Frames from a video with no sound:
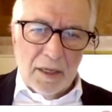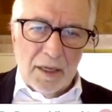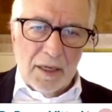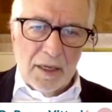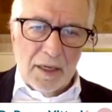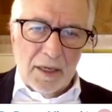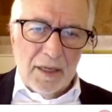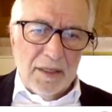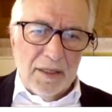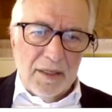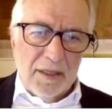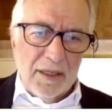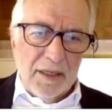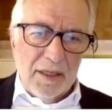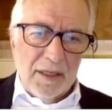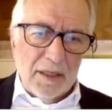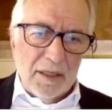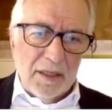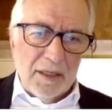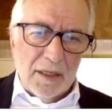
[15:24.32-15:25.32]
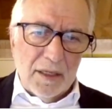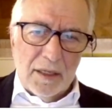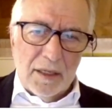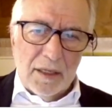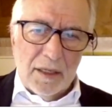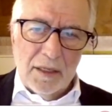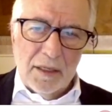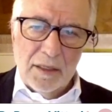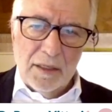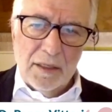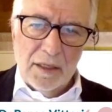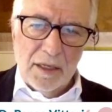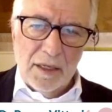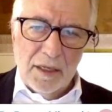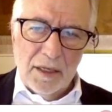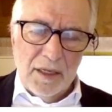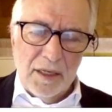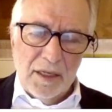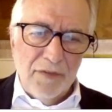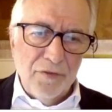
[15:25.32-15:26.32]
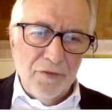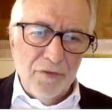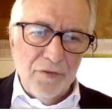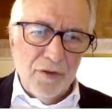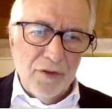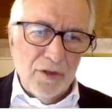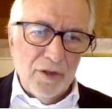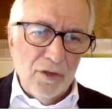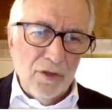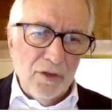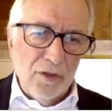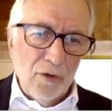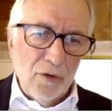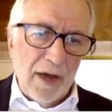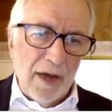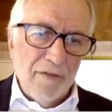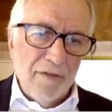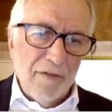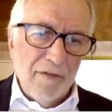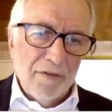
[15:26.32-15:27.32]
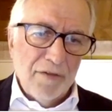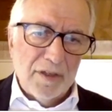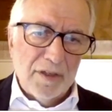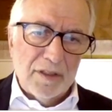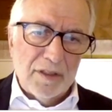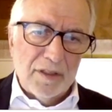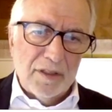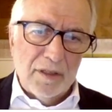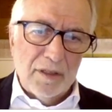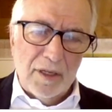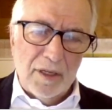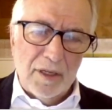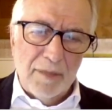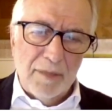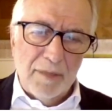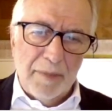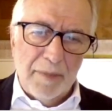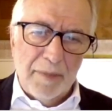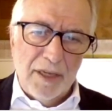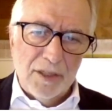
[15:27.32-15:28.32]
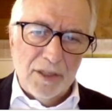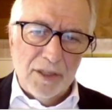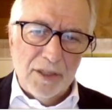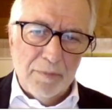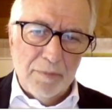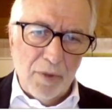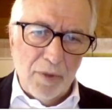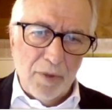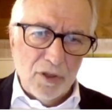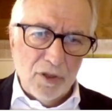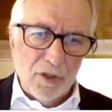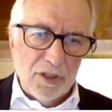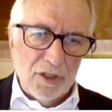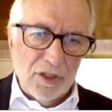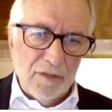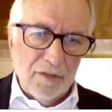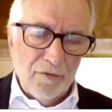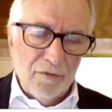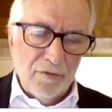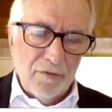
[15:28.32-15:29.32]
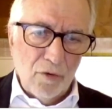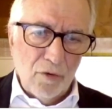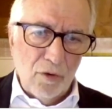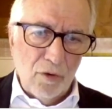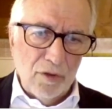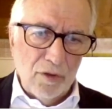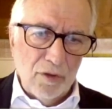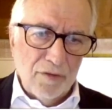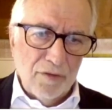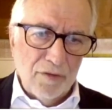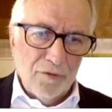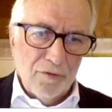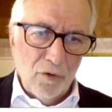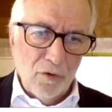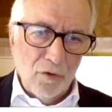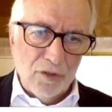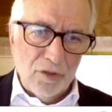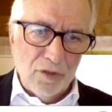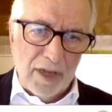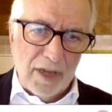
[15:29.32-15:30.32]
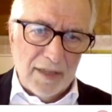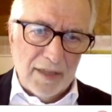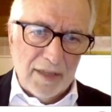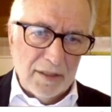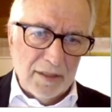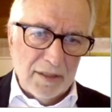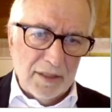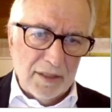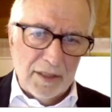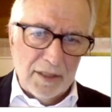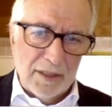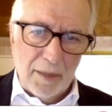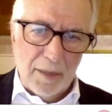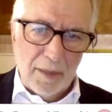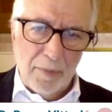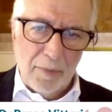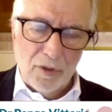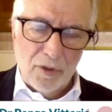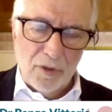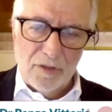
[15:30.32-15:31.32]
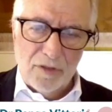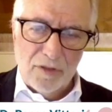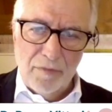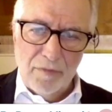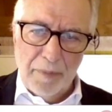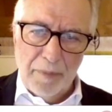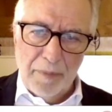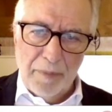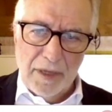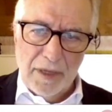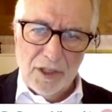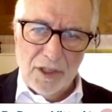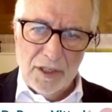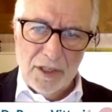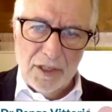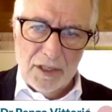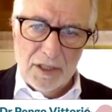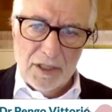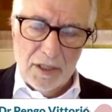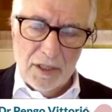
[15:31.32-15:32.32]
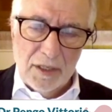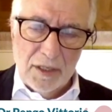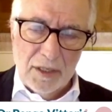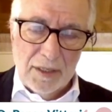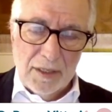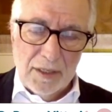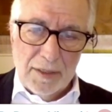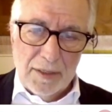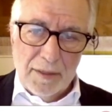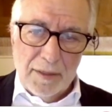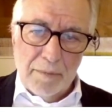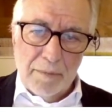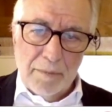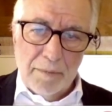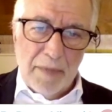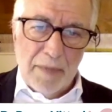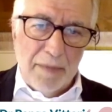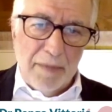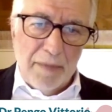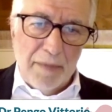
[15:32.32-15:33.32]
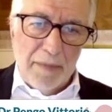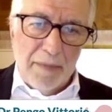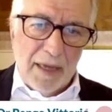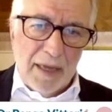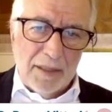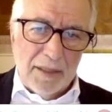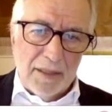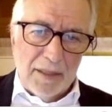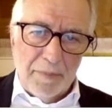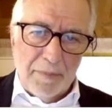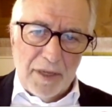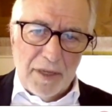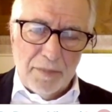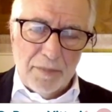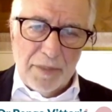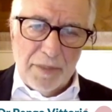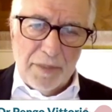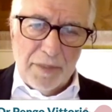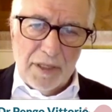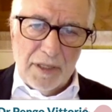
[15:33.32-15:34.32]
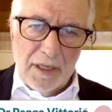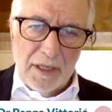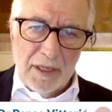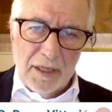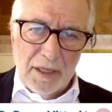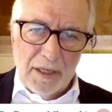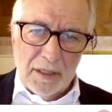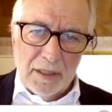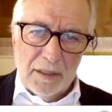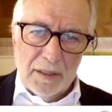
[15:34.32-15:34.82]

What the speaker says: Indeed, if you have a patient positive for all the four tests, the tetra positive patients, maybe anti-PSPT,